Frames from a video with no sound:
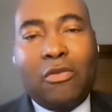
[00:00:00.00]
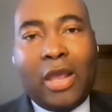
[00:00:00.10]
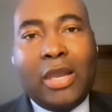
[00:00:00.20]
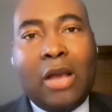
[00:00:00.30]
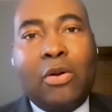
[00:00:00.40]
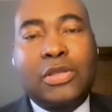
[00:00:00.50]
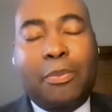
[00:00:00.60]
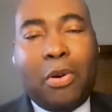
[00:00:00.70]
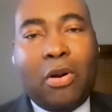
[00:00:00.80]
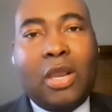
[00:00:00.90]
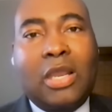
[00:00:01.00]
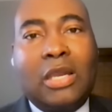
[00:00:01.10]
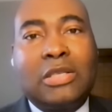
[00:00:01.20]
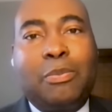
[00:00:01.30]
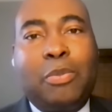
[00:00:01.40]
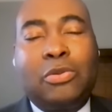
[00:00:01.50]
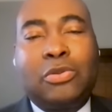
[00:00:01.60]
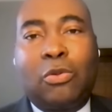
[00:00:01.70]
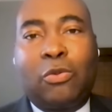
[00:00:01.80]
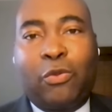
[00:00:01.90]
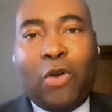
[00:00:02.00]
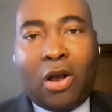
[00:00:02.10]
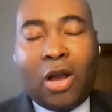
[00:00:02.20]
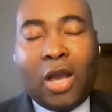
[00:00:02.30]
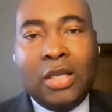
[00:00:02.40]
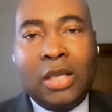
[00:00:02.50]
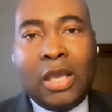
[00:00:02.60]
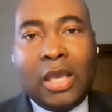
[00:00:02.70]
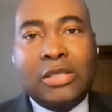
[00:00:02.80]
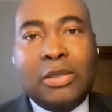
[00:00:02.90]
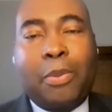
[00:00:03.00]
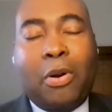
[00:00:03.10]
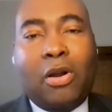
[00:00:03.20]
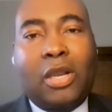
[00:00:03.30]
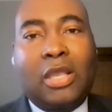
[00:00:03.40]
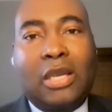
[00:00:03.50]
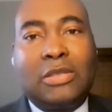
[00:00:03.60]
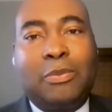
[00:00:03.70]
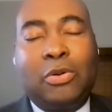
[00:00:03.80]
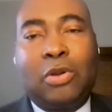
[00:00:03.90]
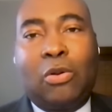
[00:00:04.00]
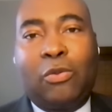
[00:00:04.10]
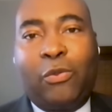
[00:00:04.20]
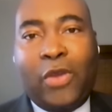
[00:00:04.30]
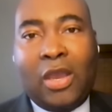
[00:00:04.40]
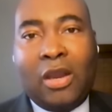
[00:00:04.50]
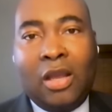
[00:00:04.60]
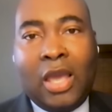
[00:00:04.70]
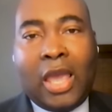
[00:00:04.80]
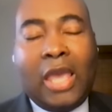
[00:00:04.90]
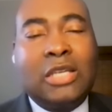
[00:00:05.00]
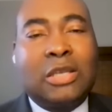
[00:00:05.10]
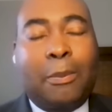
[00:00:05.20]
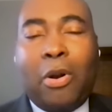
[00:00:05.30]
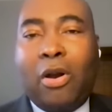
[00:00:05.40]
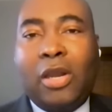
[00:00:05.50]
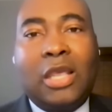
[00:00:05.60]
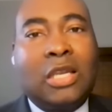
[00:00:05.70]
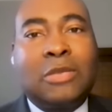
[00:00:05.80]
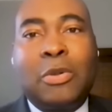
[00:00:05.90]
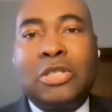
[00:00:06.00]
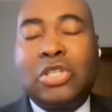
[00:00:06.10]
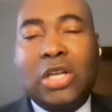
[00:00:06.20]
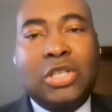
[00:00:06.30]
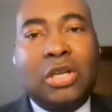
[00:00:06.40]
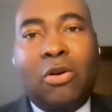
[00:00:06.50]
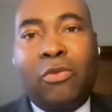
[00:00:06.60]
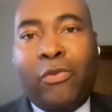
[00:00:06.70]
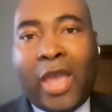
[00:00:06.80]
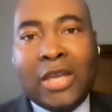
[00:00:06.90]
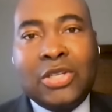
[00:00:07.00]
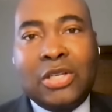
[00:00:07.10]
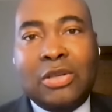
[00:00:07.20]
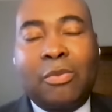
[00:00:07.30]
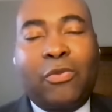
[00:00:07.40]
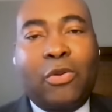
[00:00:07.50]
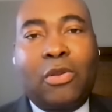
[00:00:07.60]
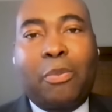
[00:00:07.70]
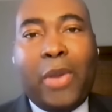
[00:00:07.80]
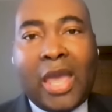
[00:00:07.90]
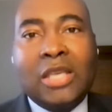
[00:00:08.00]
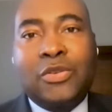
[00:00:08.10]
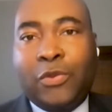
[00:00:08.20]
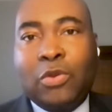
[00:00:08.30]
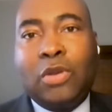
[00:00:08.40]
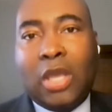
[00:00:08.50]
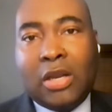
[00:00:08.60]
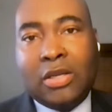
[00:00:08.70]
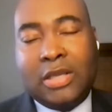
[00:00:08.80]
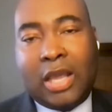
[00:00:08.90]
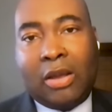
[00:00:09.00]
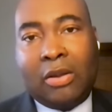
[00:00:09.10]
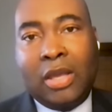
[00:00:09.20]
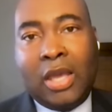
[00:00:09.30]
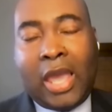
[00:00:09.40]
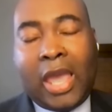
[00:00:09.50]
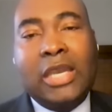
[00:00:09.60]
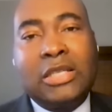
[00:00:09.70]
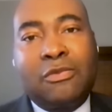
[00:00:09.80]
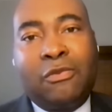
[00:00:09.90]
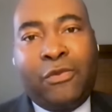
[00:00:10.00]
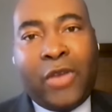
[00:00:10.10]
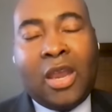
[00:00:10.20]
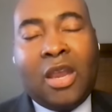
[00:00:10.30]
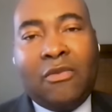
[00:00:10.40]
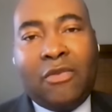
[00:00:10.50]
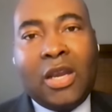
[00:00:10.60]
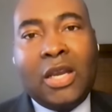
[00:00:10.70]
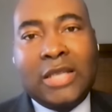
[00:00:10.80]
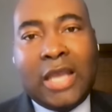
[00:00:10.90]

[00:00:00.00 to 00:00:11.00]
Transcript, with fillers: right now is a party that is built on fraud, is a party that is built on fear, and is a party that has been touching on fascism for the past few years now. And it's very, very